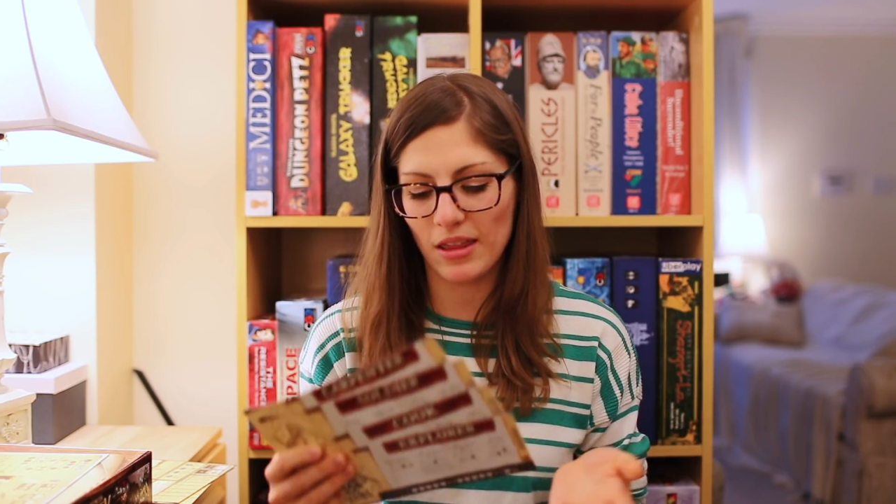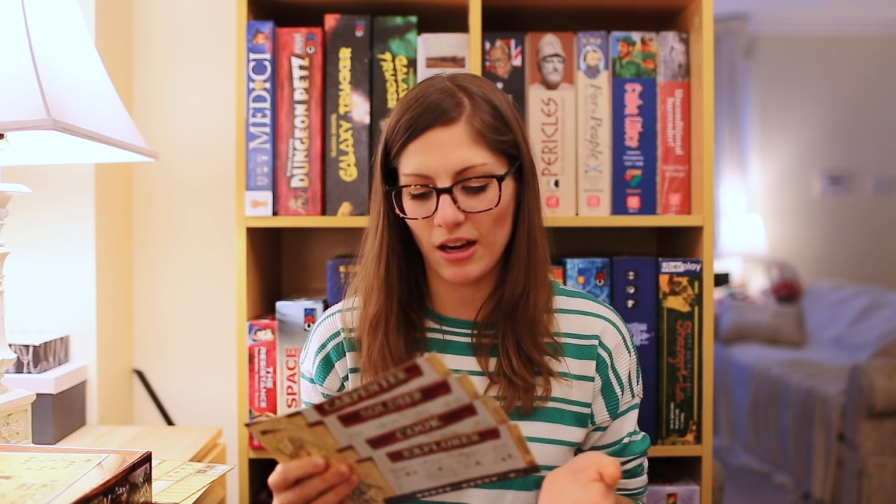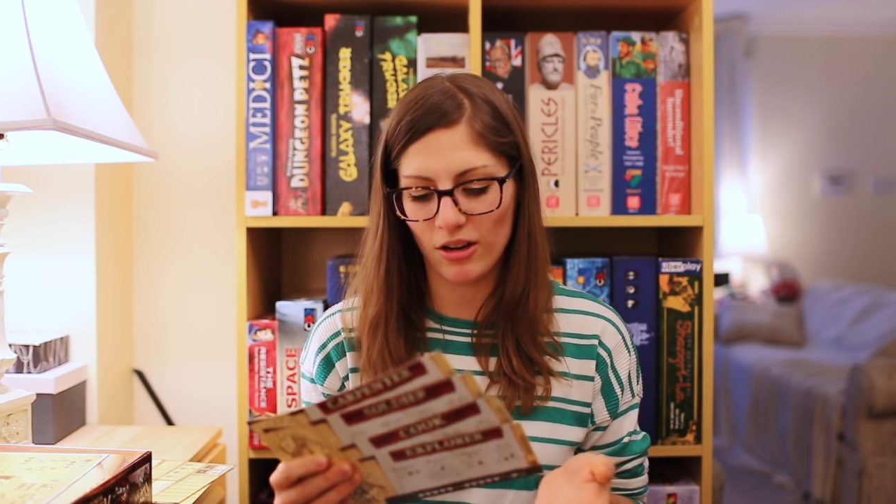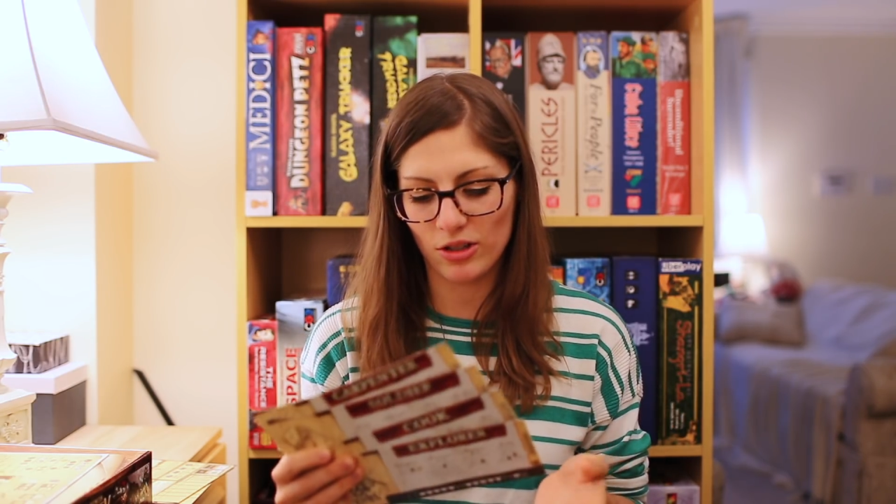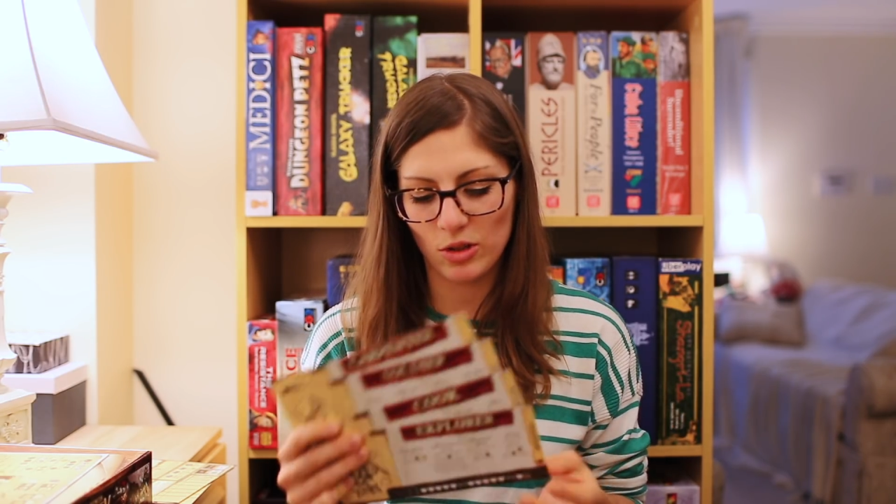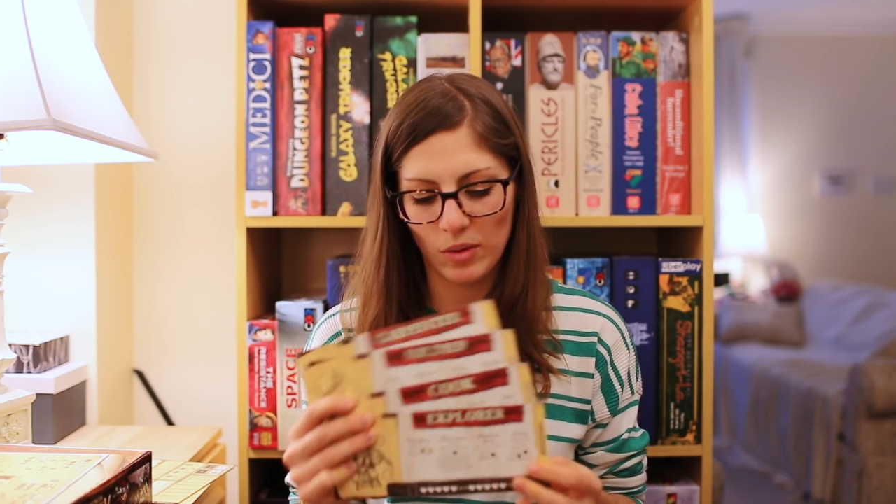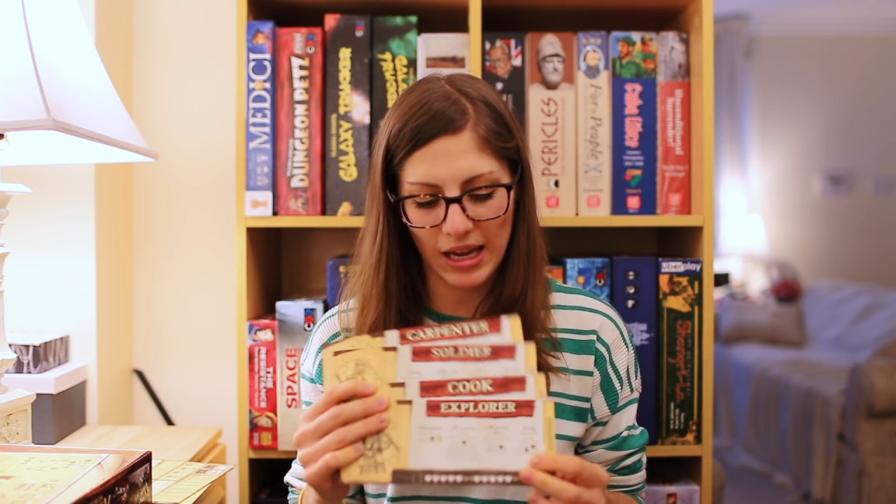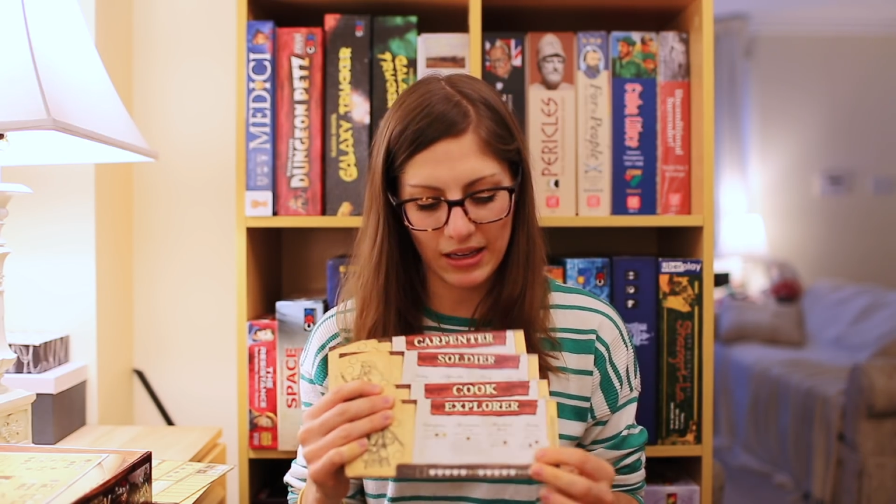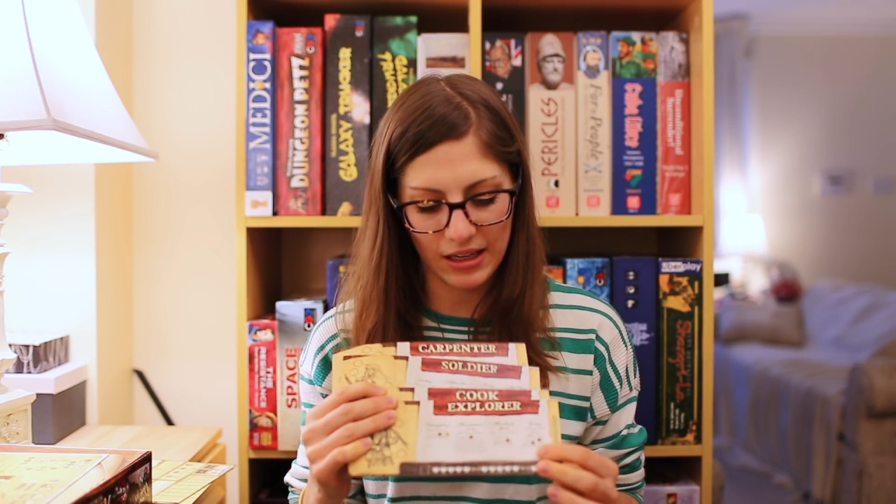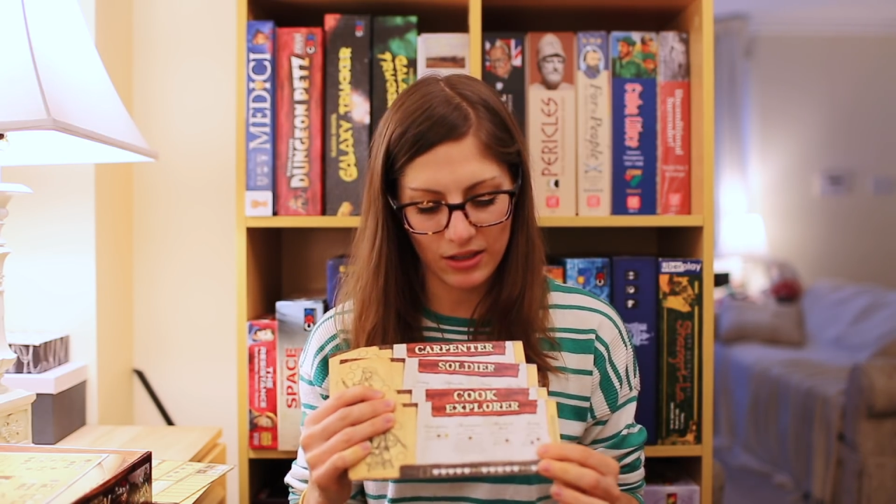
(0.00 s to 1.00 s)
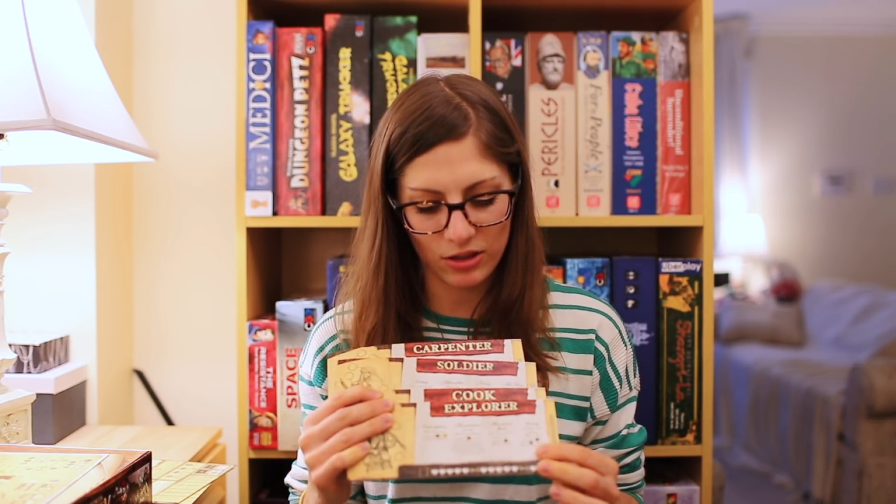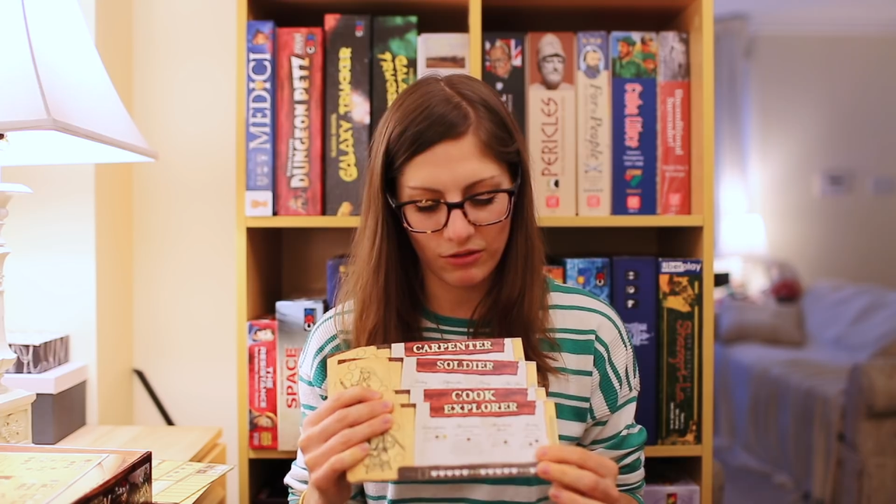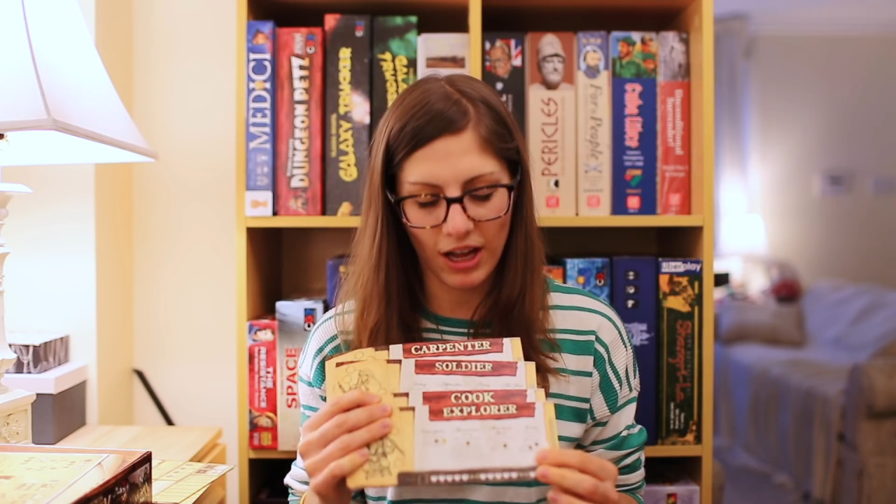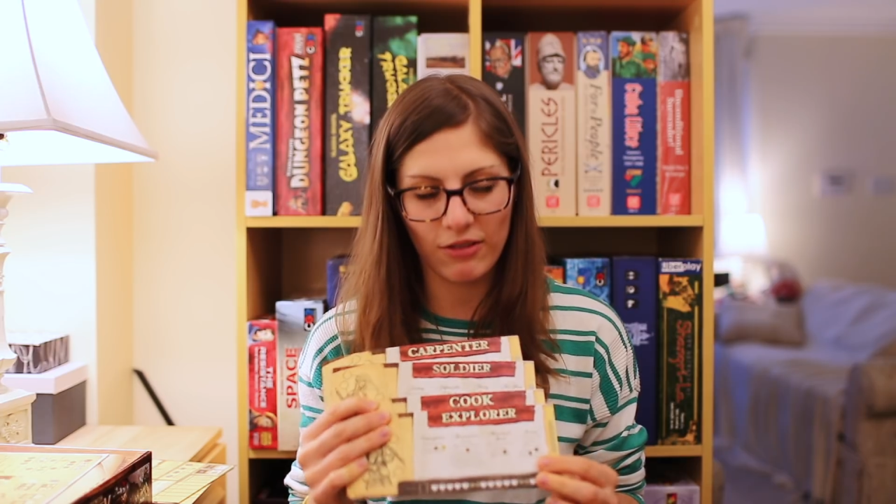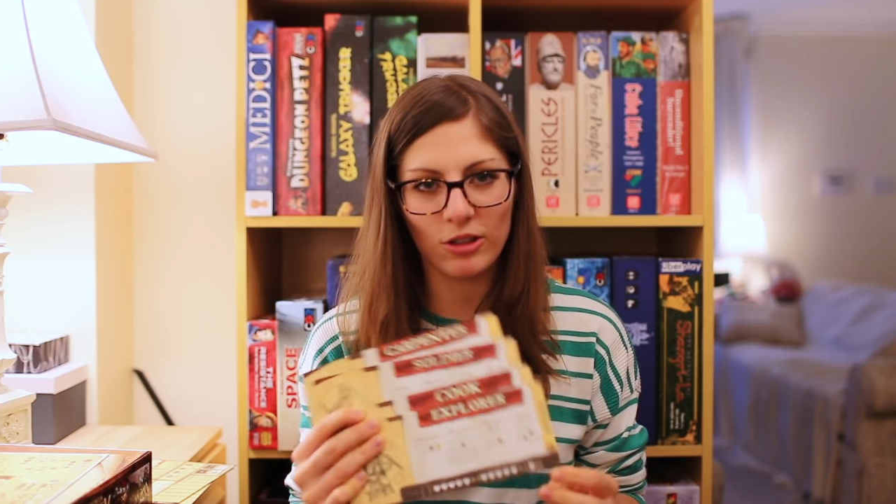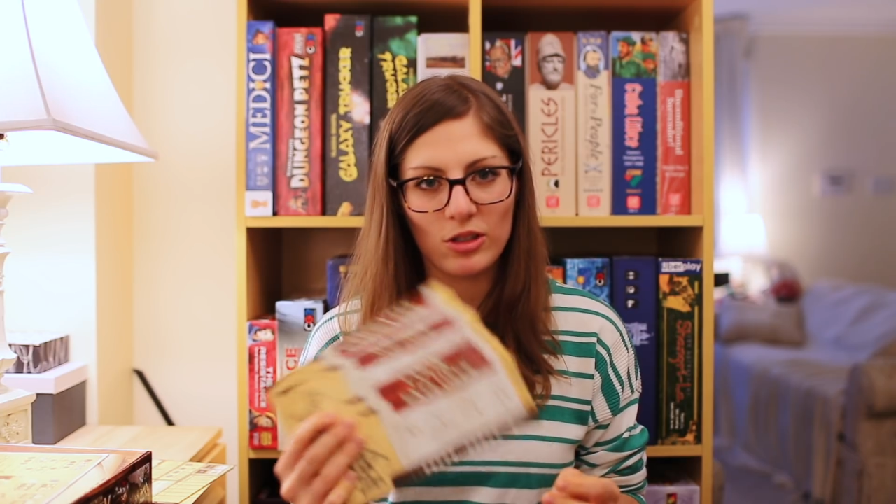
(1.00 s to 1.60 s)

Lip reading: there to aid in his survival.